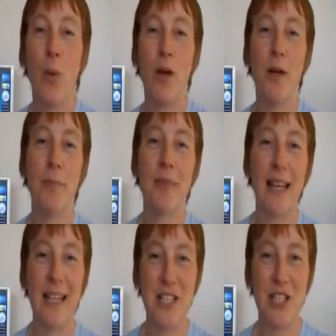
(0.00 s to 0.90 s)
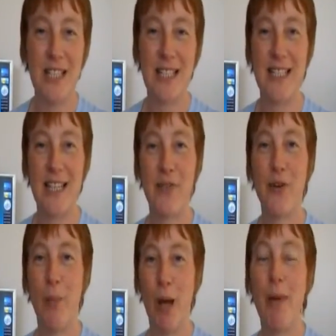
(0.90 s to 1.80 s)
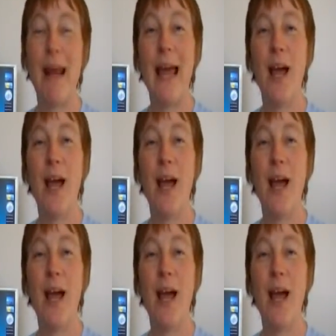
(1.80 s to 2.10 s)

Well, let's just consider for a moment